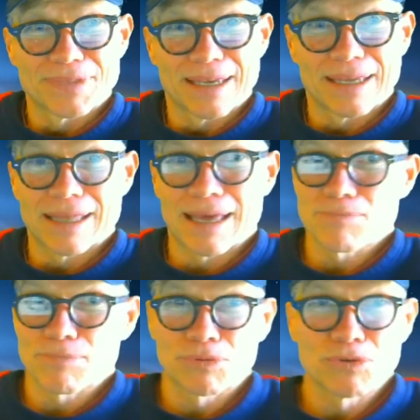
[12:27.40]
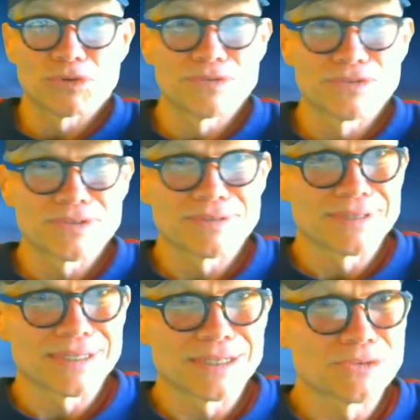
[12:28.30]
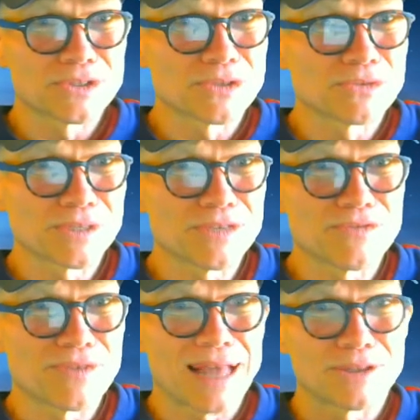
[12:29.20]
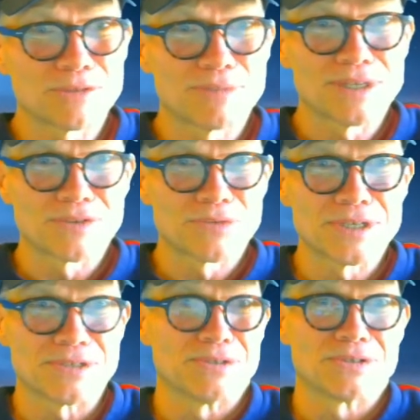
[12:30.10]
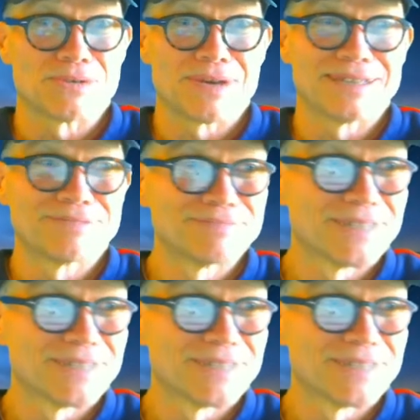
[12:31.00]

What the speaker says: And that proves that it was a really valid piece of research, right?